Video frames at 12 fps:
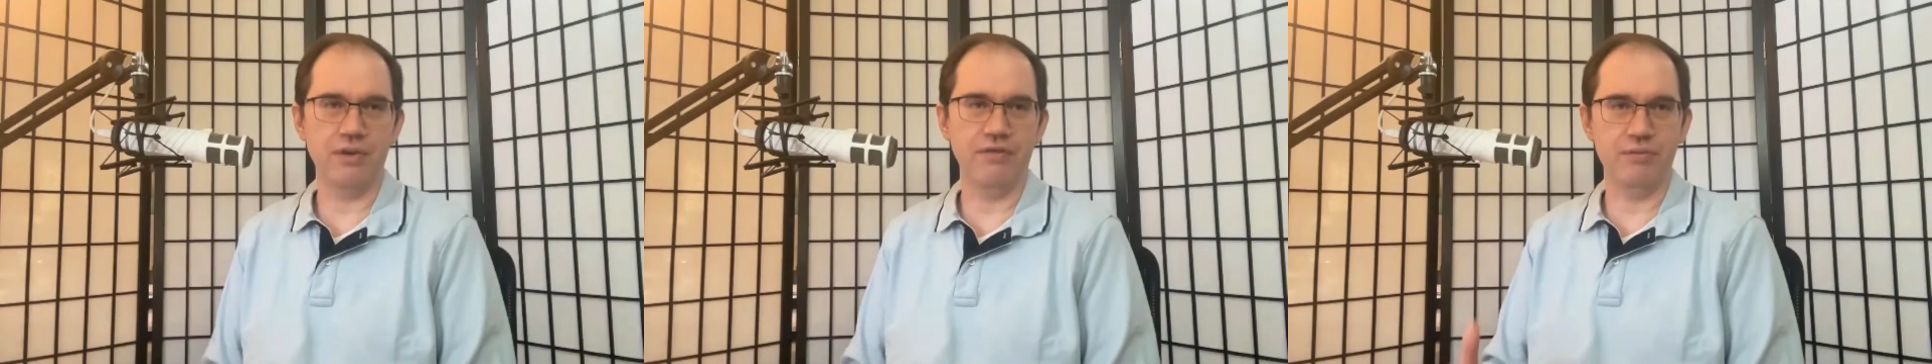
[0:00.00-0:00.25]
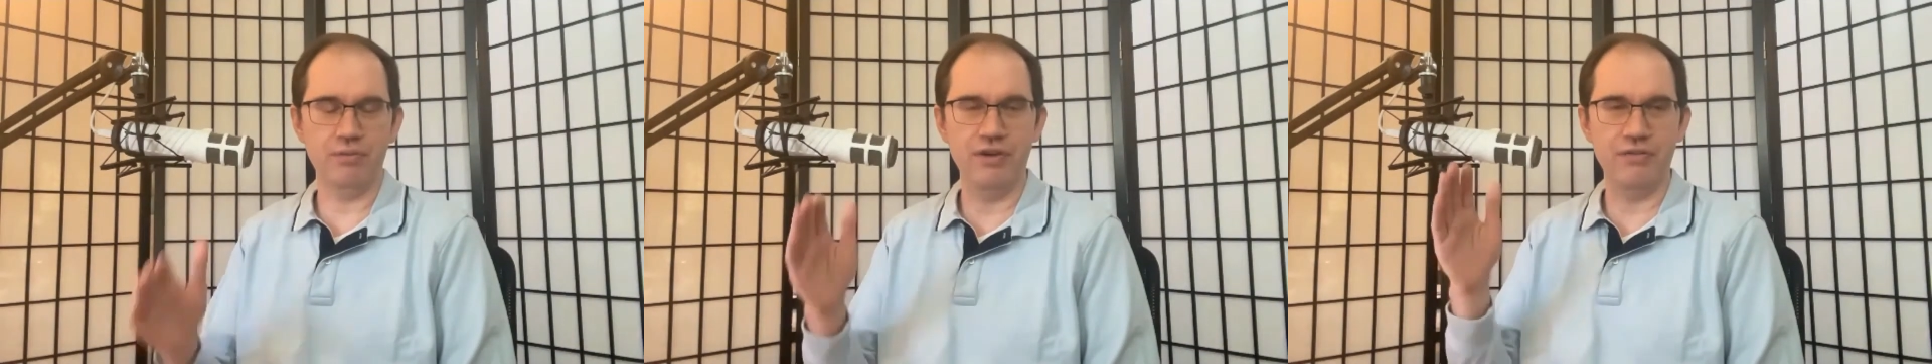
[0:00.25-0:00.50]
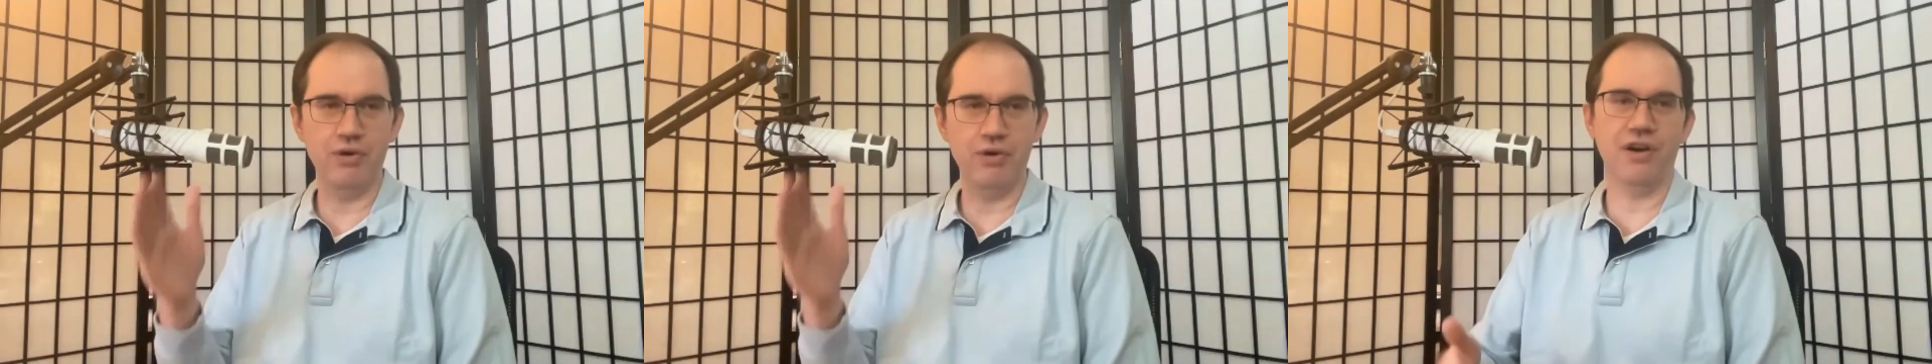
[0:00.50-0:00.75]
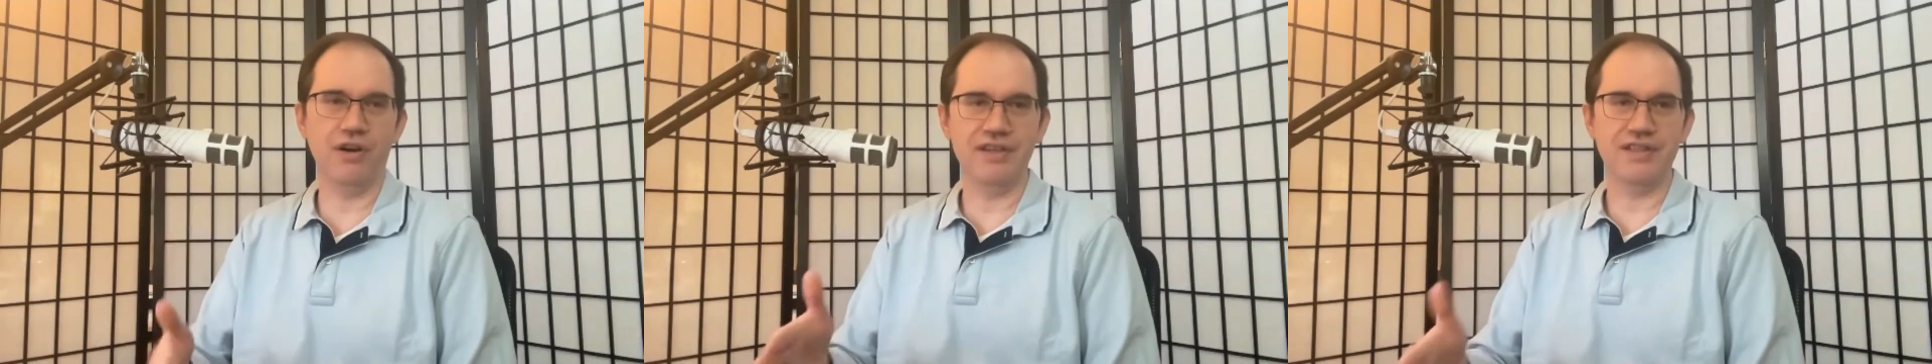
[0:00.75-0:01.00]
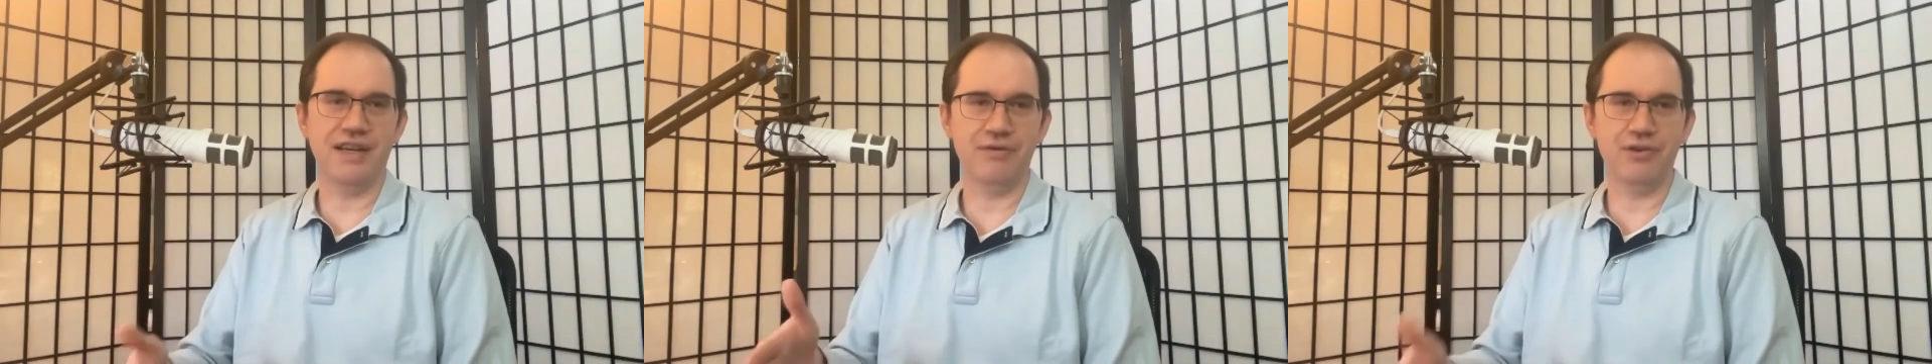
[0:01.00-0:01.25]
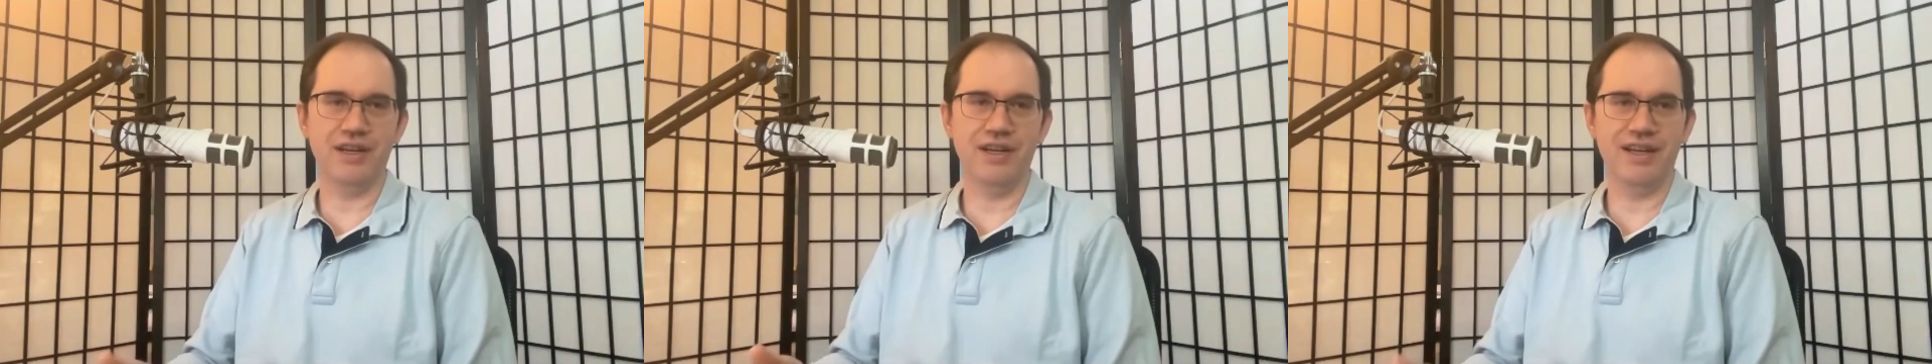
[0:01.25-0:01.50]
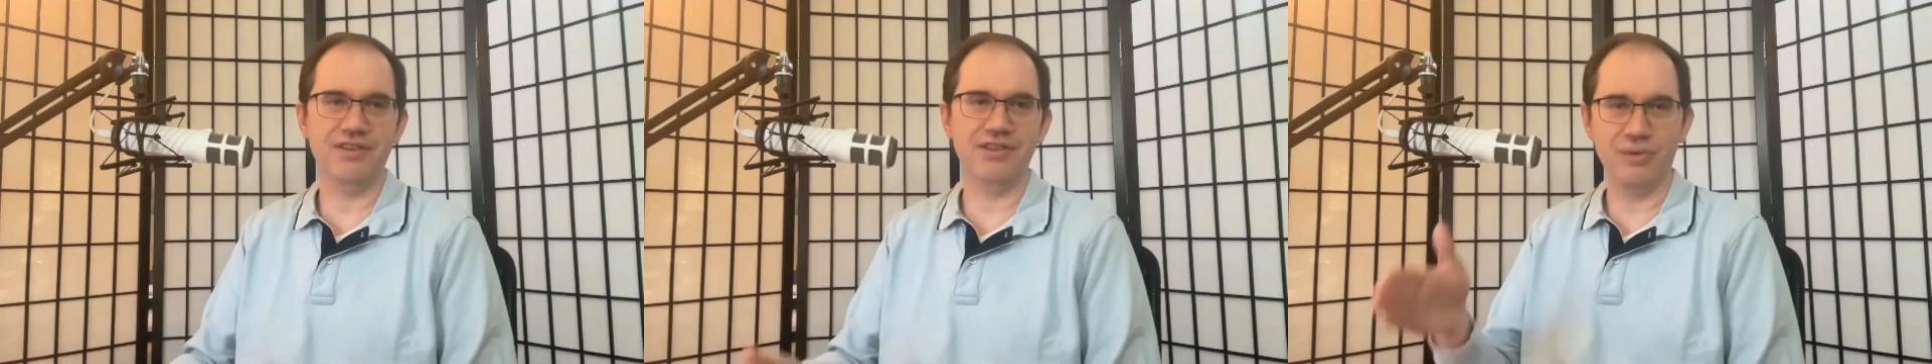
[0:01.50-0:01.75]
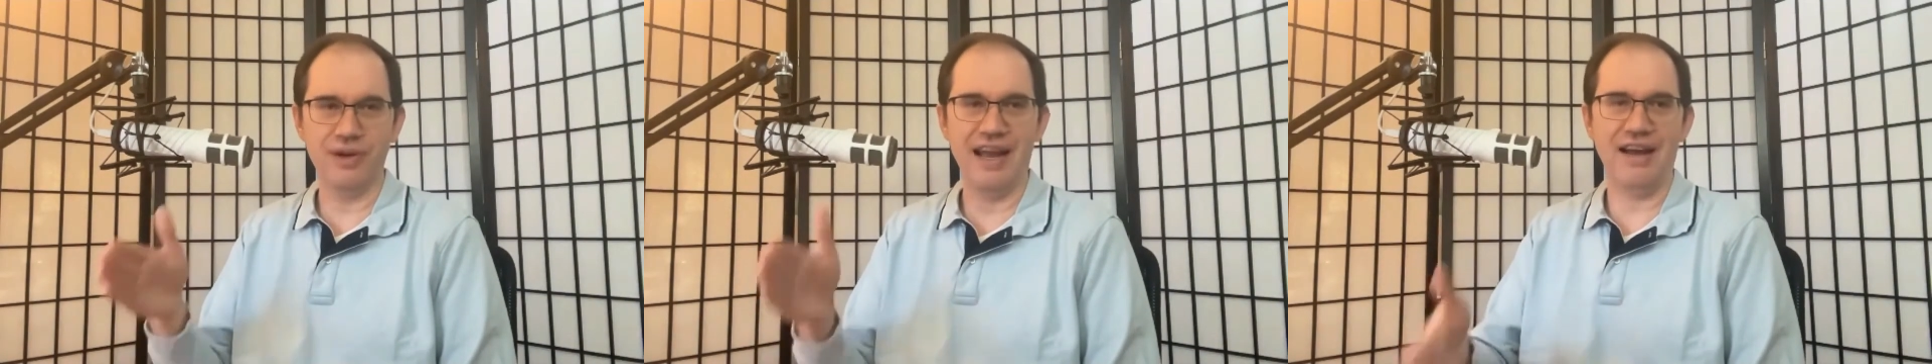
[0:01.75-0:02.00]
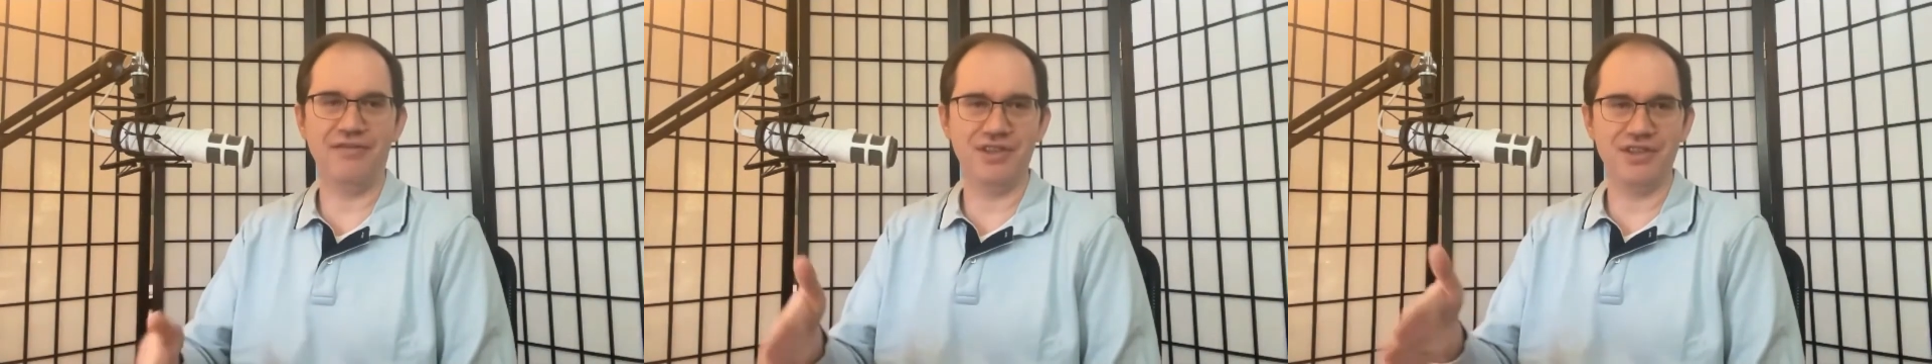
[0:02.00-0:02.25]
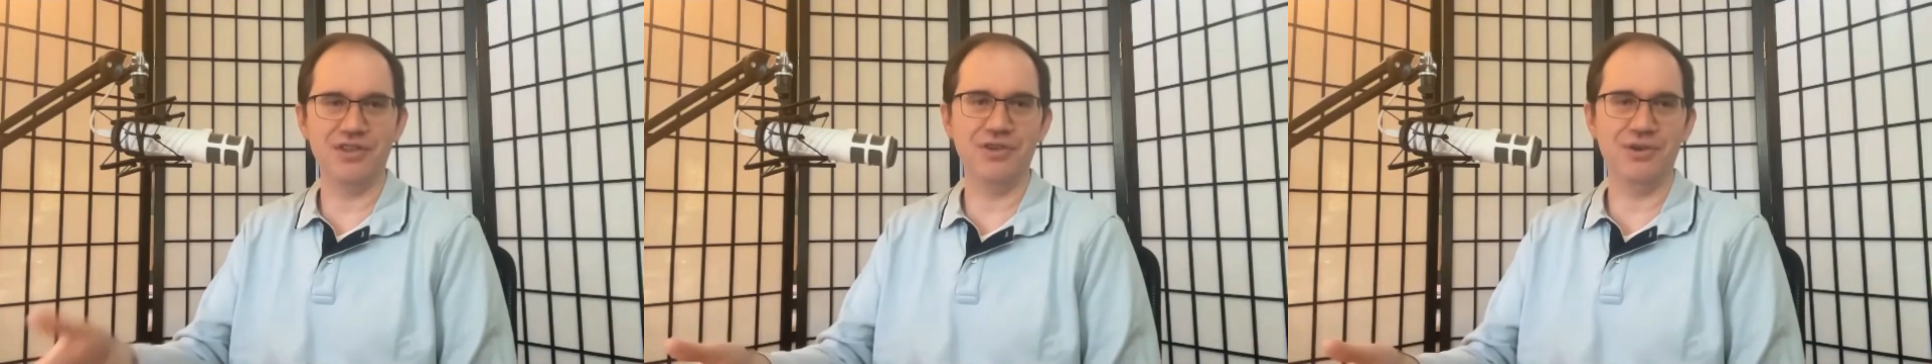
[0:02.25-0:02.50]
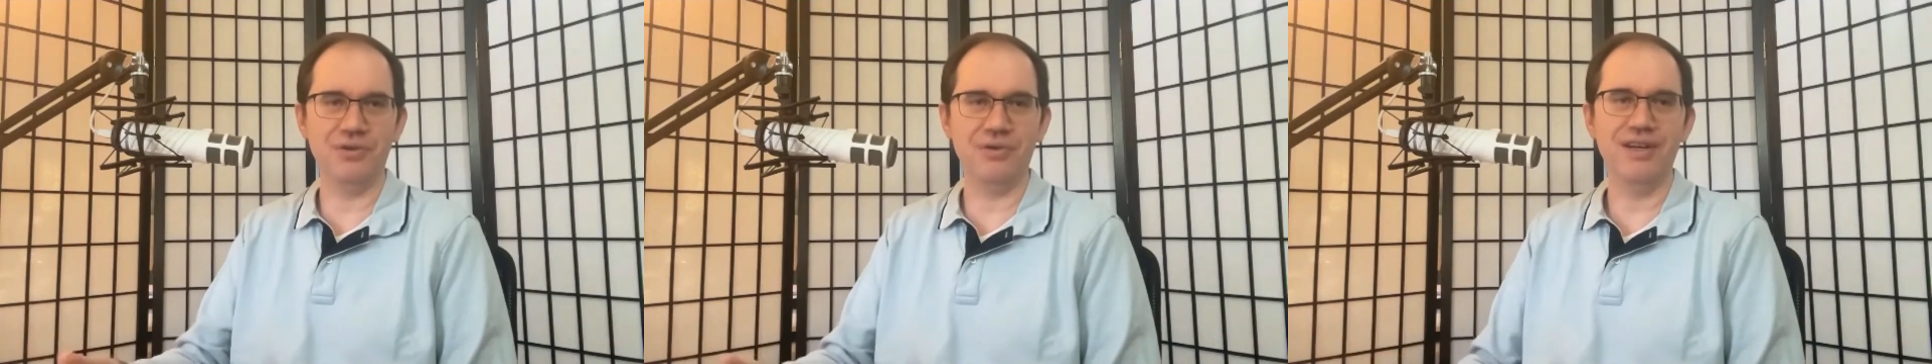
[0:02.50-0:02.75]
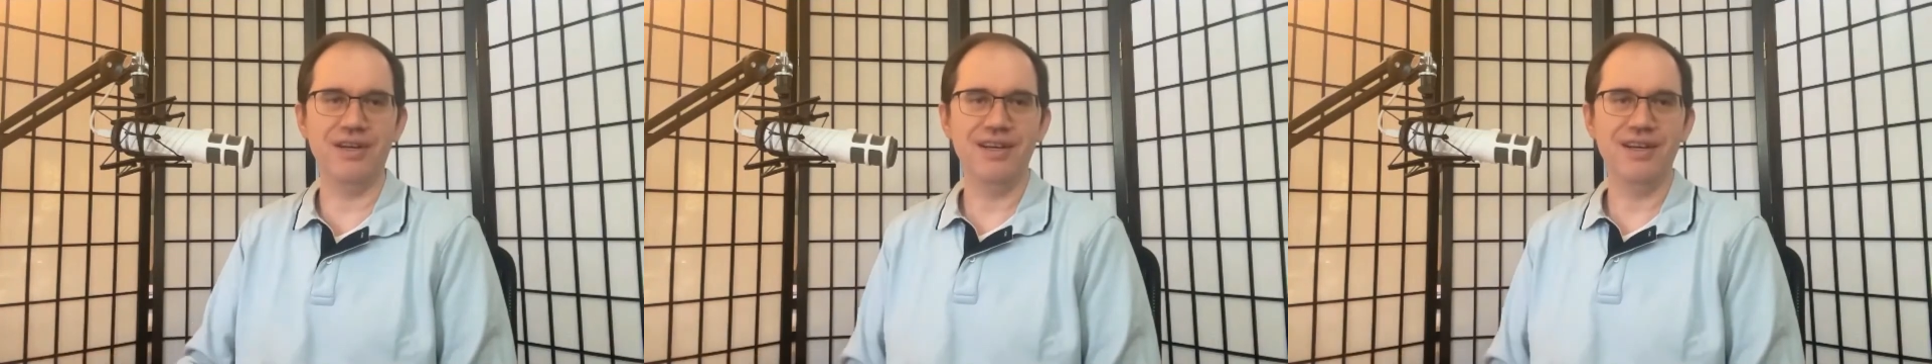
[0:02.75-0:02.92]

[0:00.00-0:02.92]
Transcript: We've put all this effort in, so we have to do